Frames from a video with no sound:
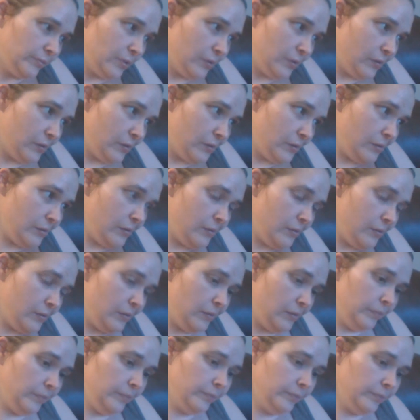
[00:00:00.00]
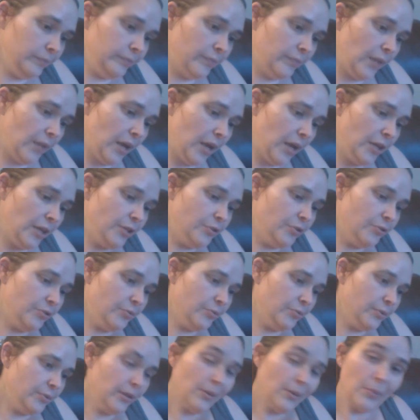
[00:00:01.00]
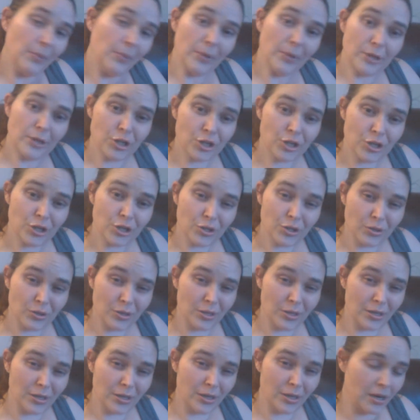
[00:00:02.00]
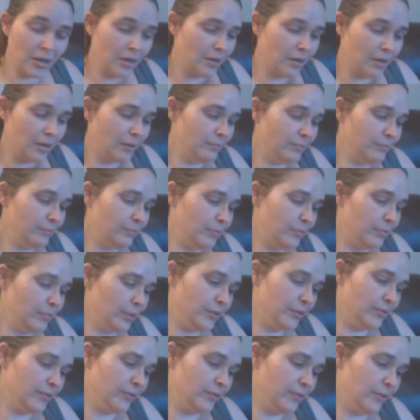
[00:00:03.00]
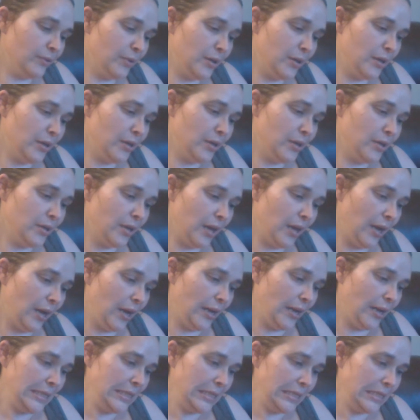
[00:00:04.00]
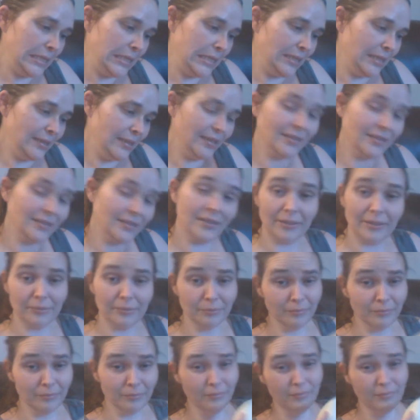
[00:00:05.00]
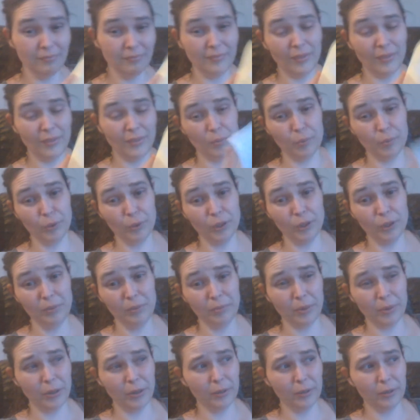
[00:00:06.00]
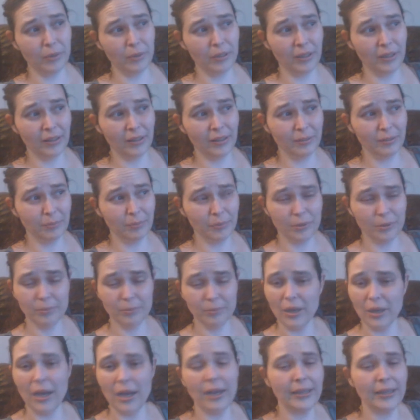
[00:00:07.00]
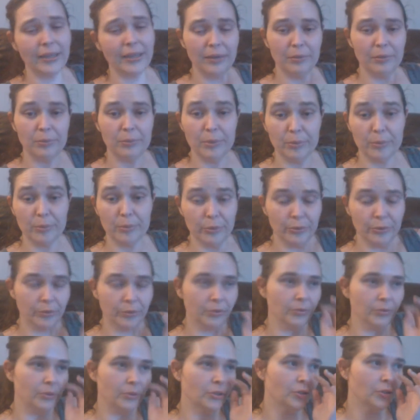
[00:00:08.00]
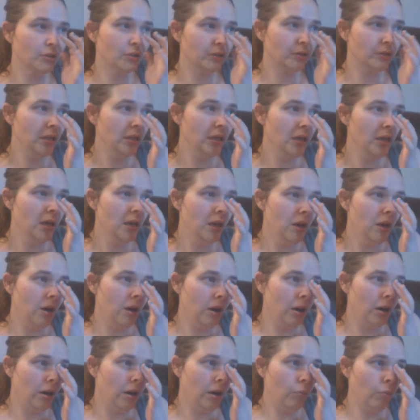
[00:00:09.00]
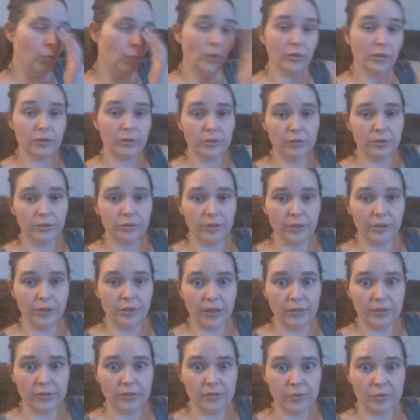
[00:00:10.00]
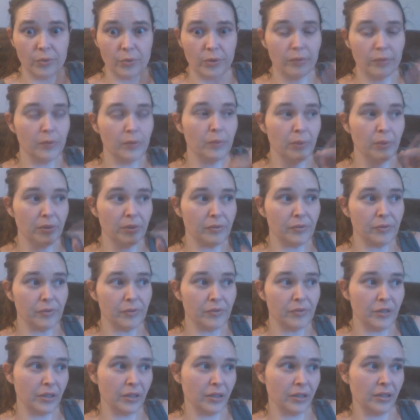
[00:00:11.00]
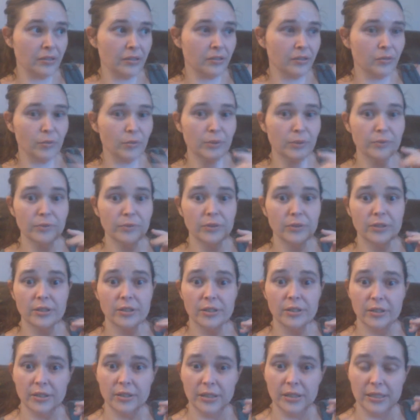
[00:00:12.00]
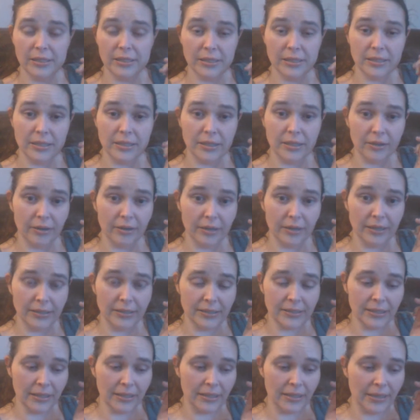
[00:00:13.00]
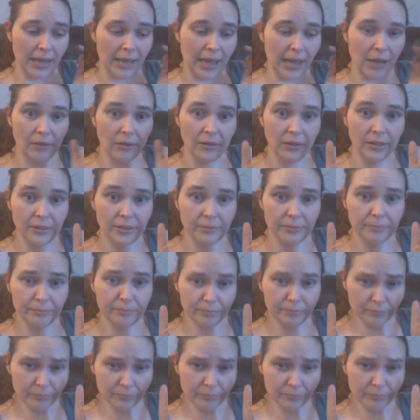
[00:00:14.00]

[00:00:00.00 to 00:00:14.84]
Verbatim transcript: Um, I do really wish the uh, Burnsville one, I, cause like the Brooklyn Park one, I think it's, I can't remember which one's which. Sorry. Uh, one's thirty thousand square foot, one's fifteen thousand square foot. There, it, there, it's an outlet.